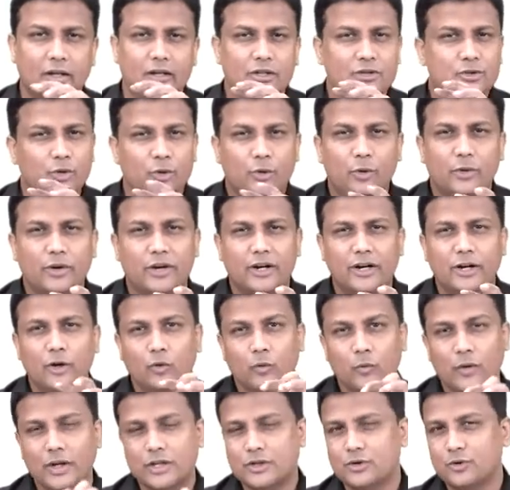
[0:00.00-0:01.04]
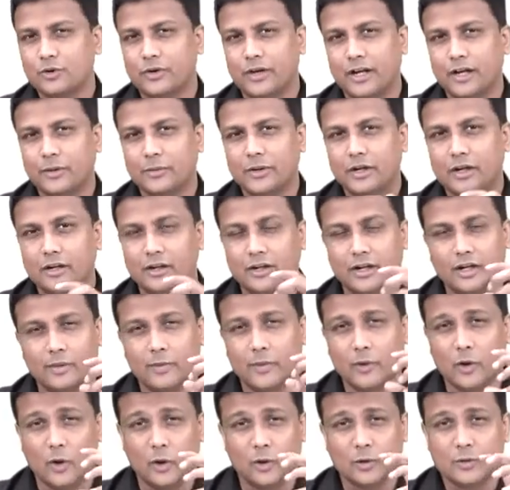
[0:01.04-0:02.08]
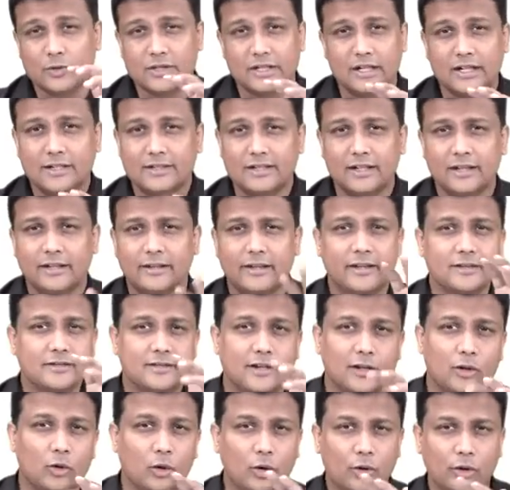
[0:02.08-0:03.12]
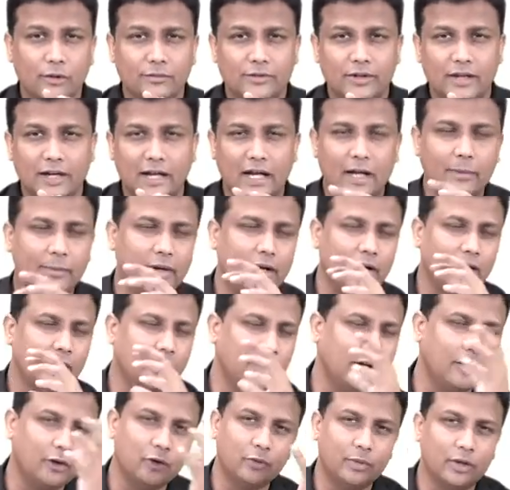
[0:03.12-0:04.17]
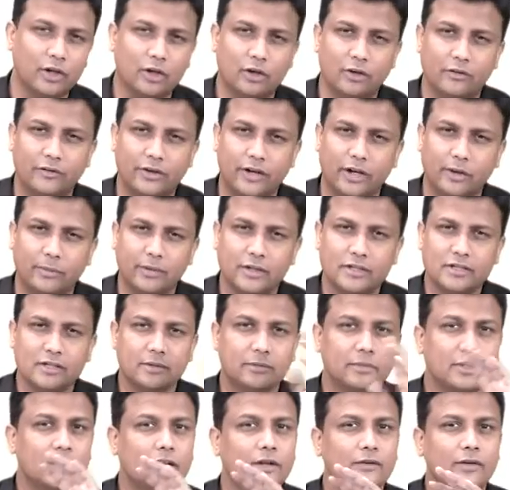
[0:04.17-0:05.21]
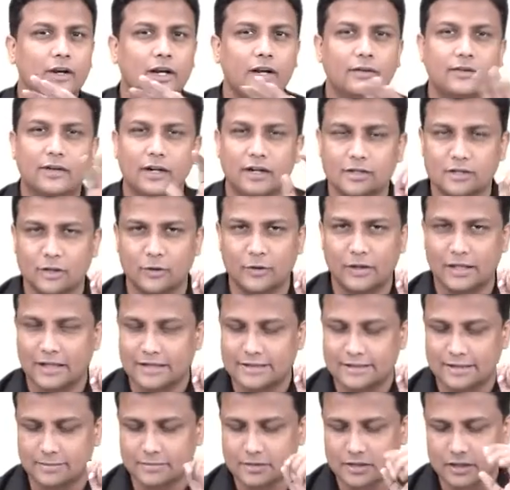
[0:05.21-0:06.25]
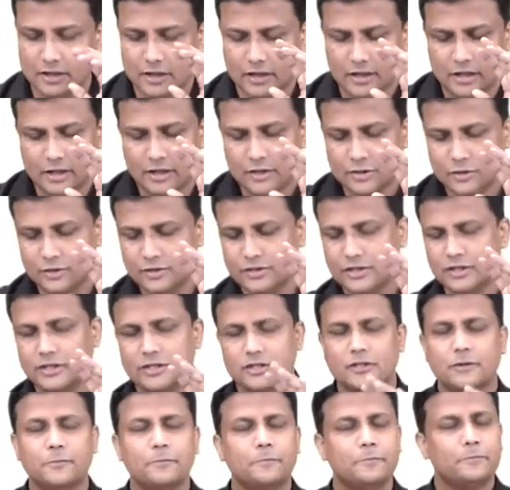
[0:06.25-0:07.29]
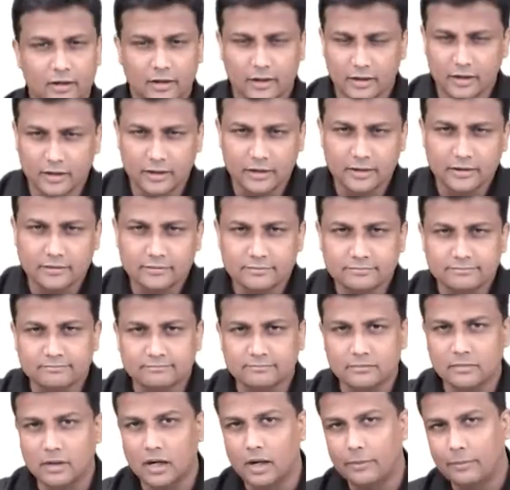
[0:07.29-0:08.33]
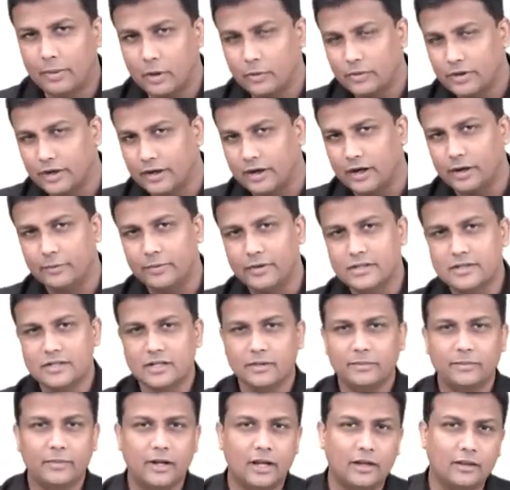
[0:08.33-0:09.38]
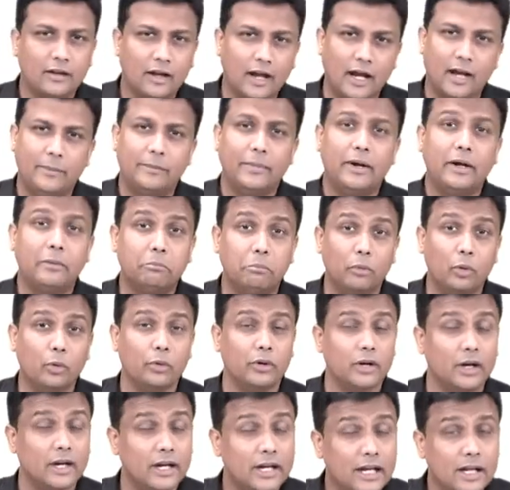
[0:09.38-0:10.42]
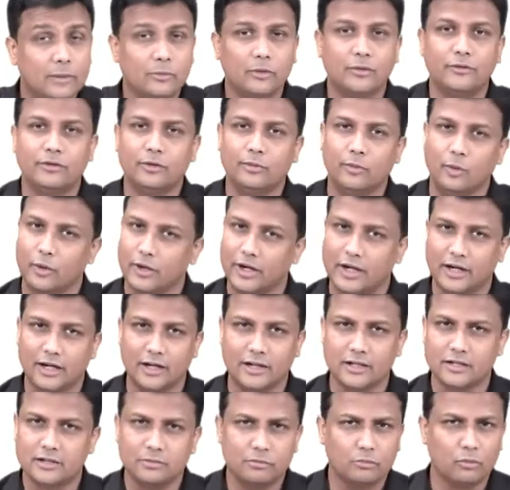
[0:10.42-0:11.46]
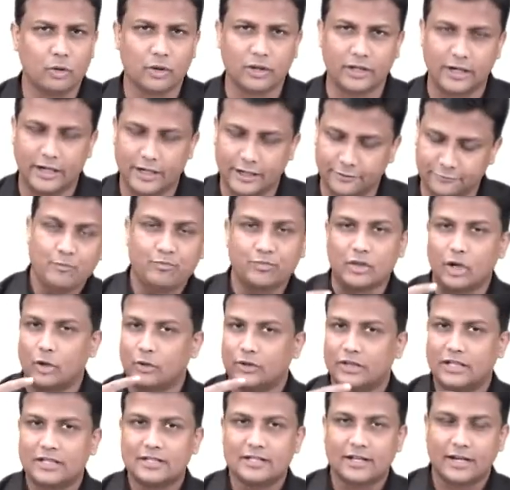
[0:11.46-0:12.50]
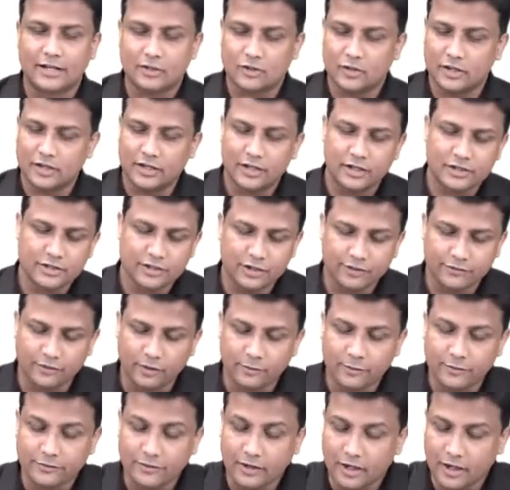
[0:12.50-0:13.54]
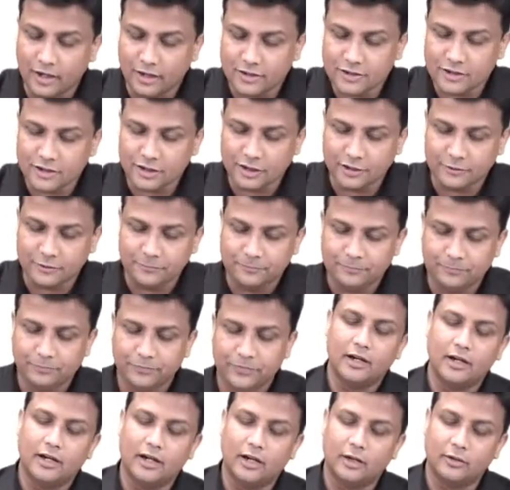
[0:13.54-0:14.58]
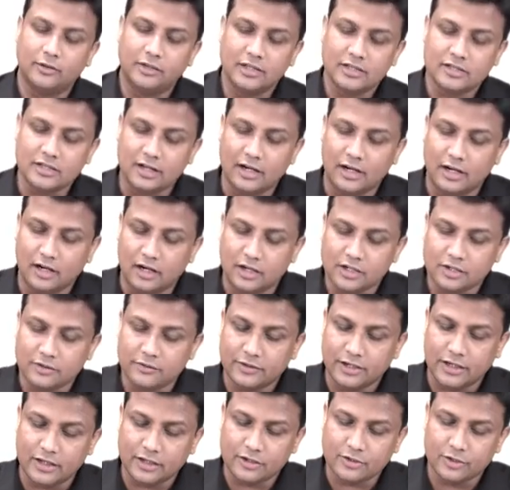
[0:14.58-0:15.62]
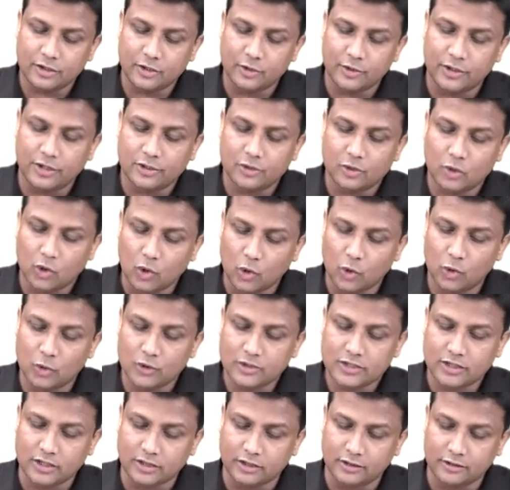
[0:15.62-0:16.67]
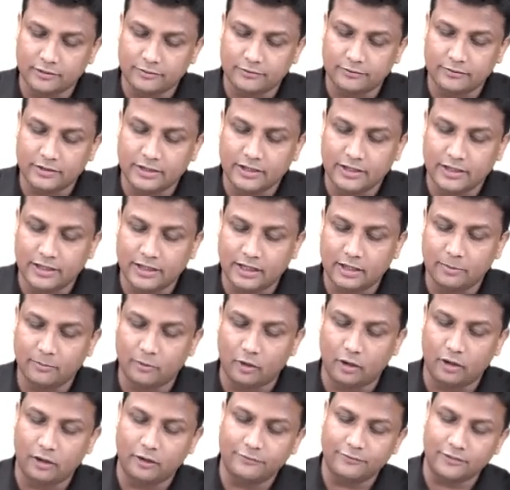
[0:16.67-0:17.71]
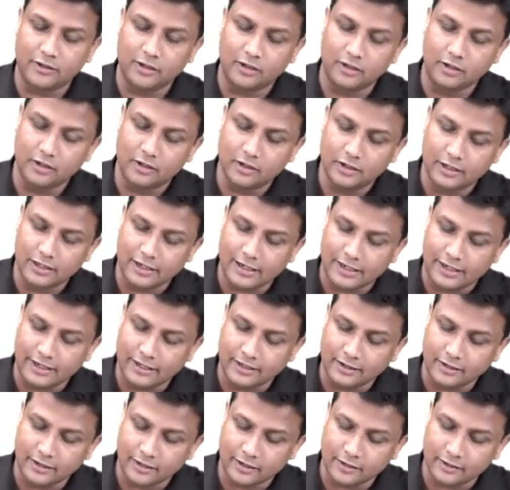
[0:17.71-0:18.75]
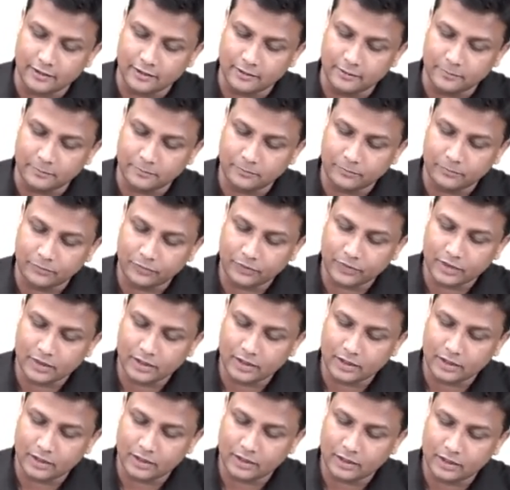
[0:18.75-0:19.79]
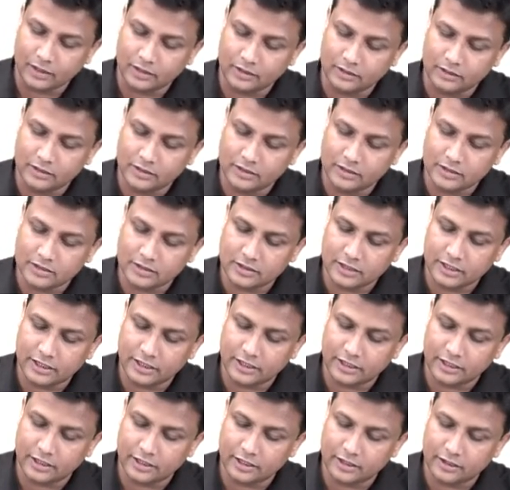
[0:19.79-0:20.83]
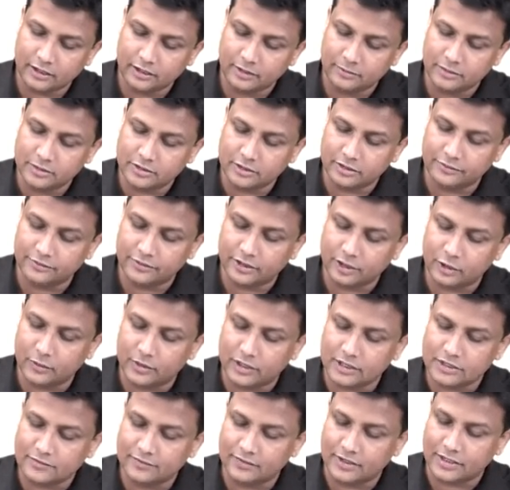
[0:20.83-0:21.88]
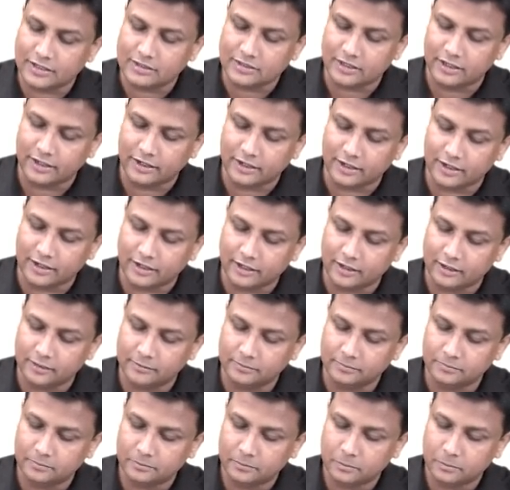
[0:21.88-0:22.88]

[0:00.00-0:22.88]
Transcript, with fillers: So don't try to waste your time in learning about all those silly silly things like hook of the hamate and tubercle of the trapezium. They will never ask you in the exams. So just learn about the trapezium and the hamate bone, name of the bone at least, more than enough. Now these are actually arranged in the form of an arch here. Now this arch we are actually going to close here with the help of a retinaculum and this retinaculum is referred to as flexor retinaculum.